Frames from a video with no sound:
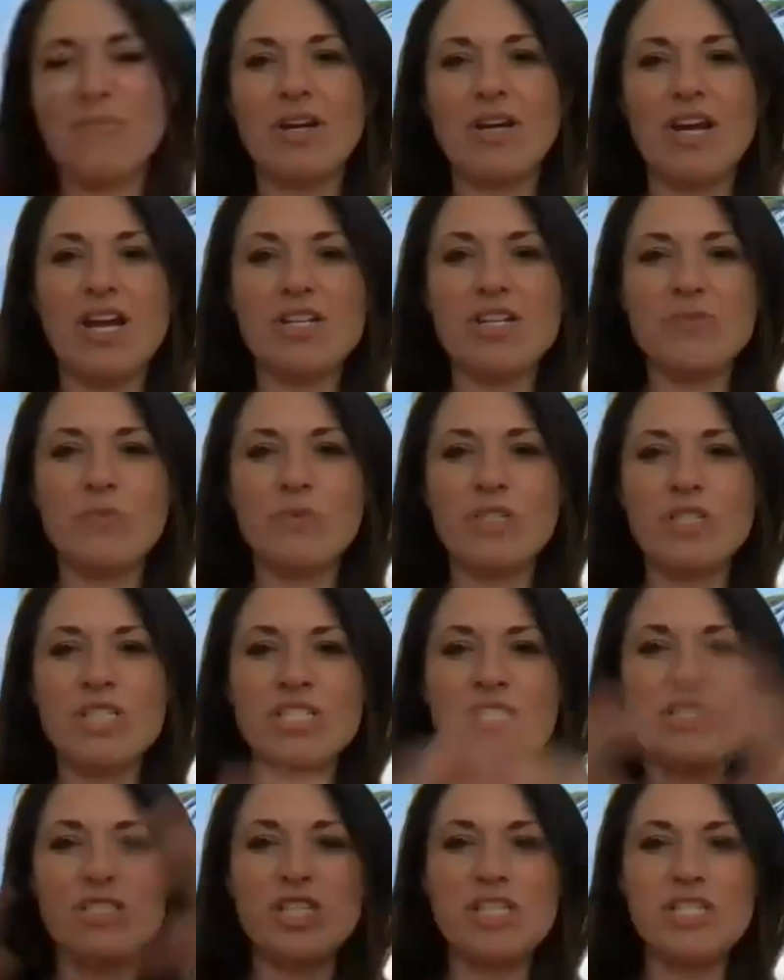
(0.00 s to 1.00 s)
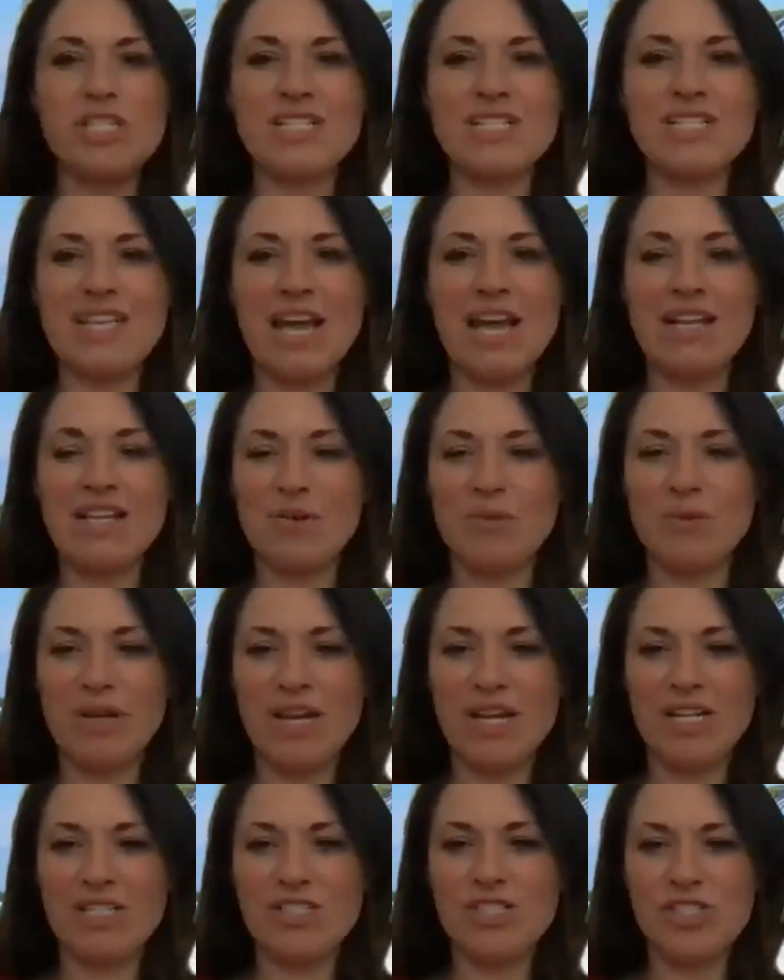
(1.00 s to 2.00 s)
gosh, which is just exactly what
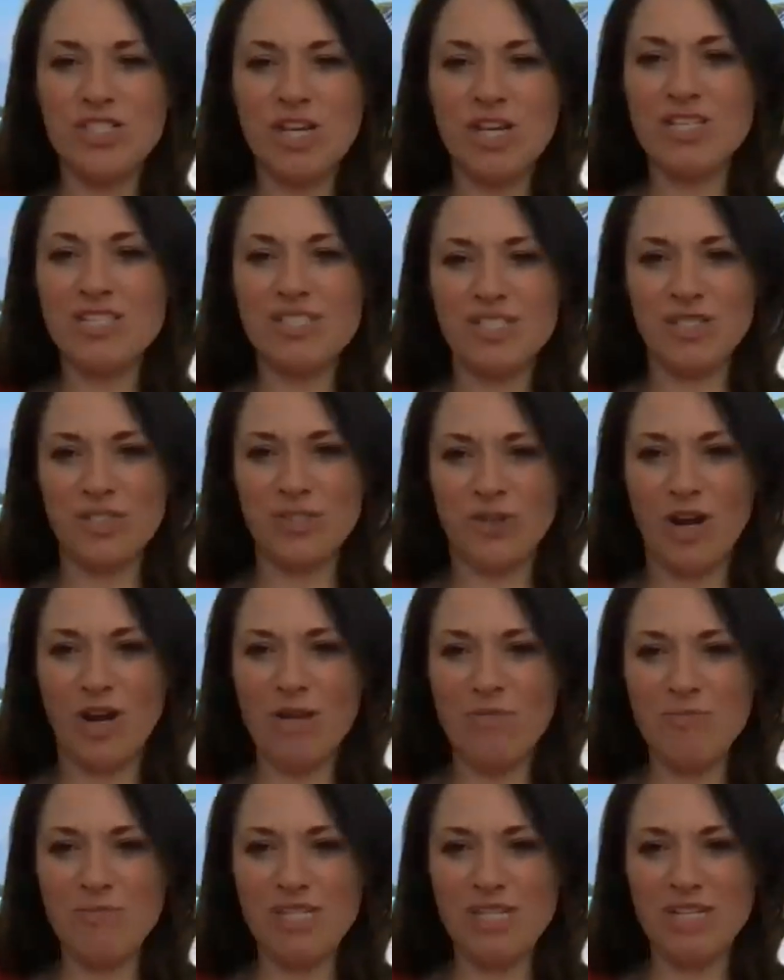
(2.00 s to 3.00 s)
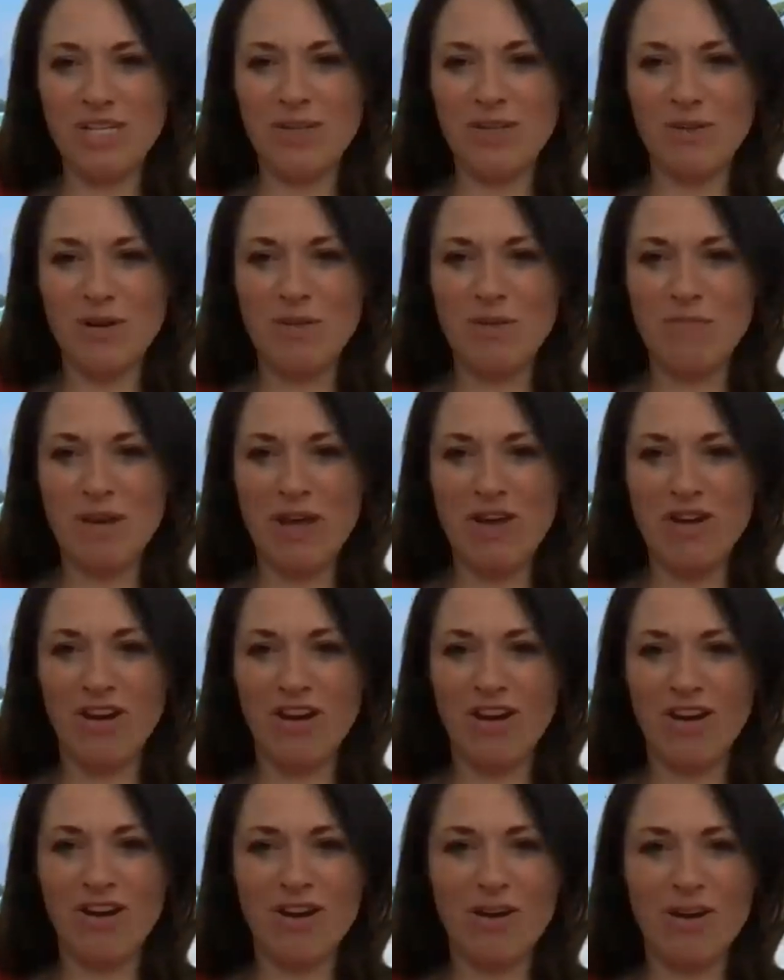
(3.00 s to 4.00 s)
I just described to you about
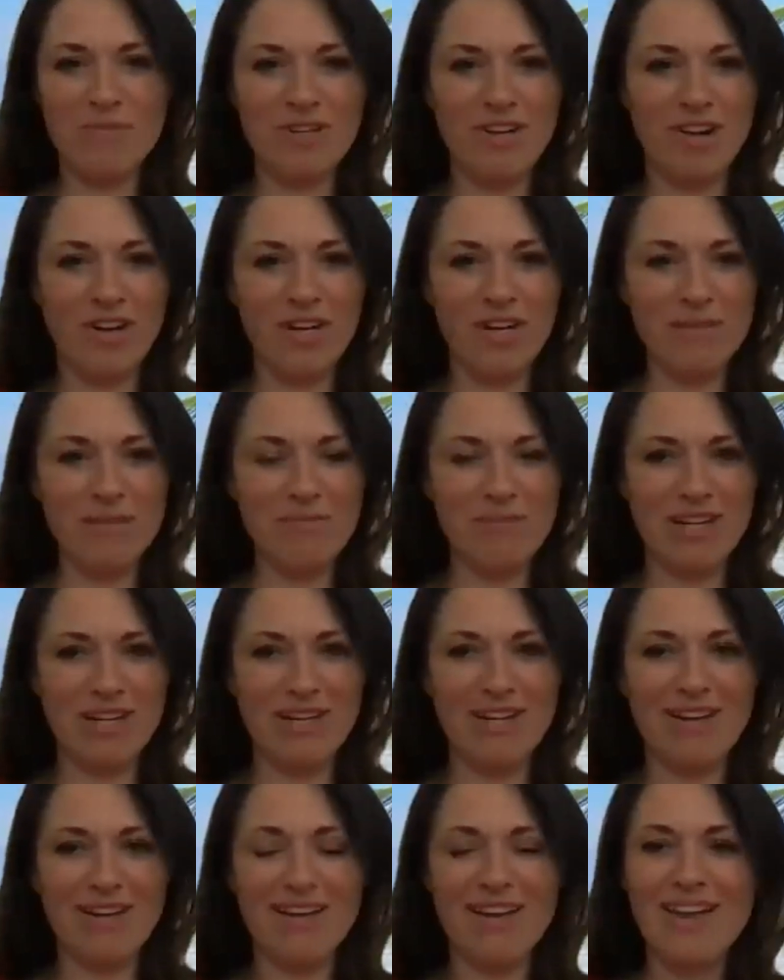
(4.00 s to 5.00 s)
our common argument.